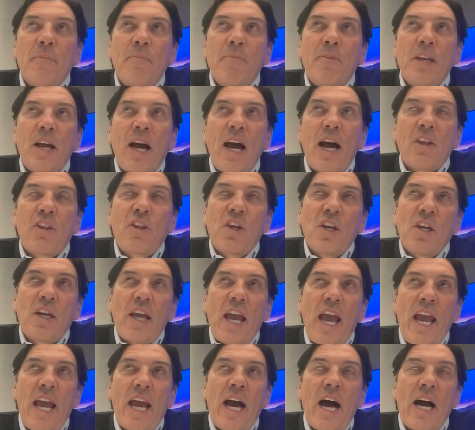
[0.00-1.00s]
I think
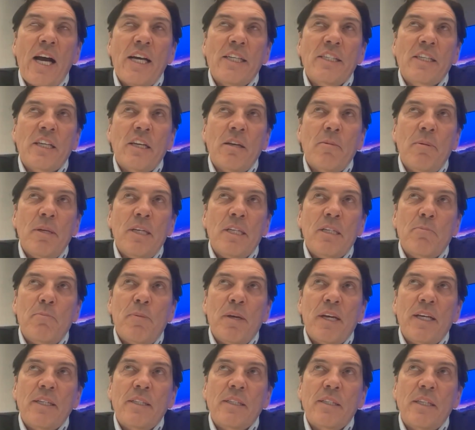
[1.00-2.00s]
AI is going to be as
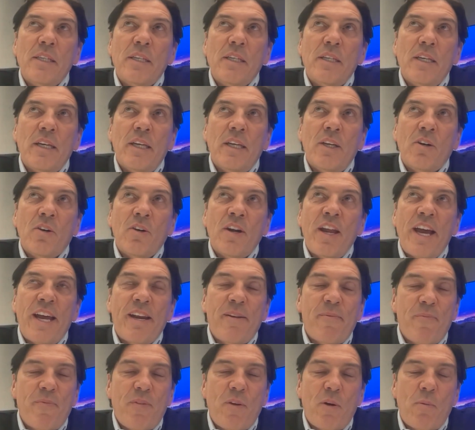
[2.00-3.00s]
big as the internet,
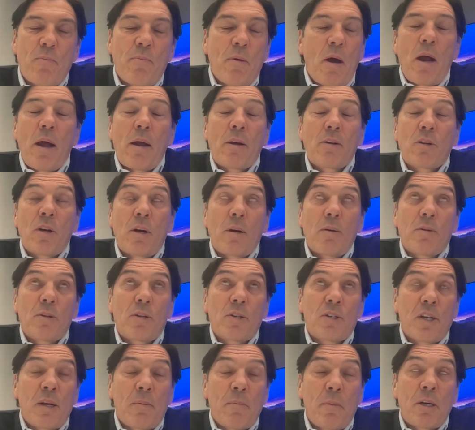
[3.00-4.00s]
or I
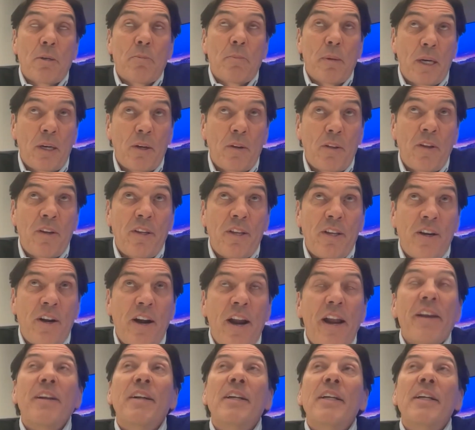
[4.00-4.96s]
should say much bigger than the internet.